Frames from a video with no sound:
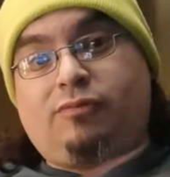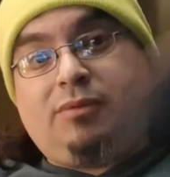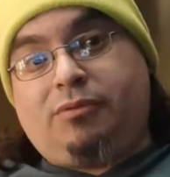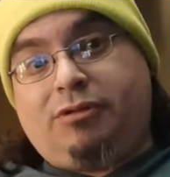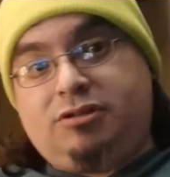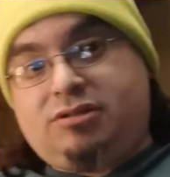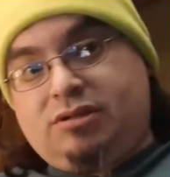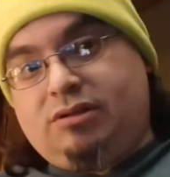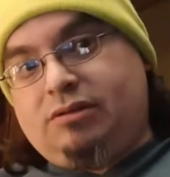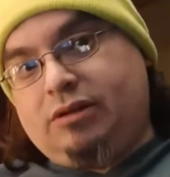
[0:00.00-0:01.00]
remote.
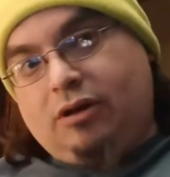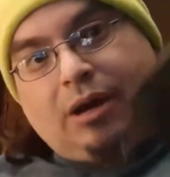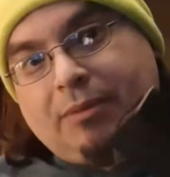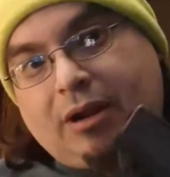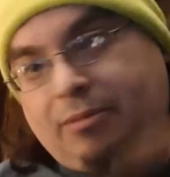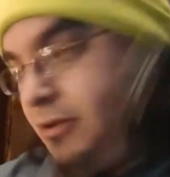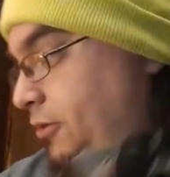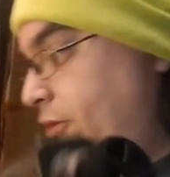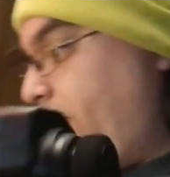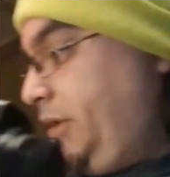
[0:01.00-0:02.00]
No, I'm not about to
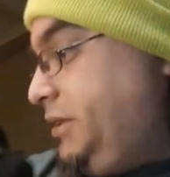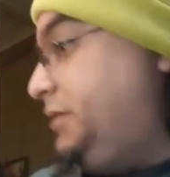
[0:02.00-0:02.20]
throw it.